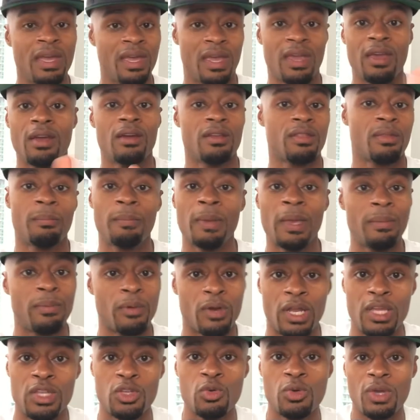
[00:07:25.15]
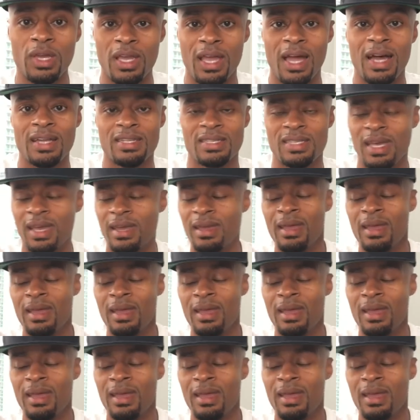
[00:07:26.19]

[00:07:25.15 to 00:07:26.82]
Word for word: here are the people that you can contact.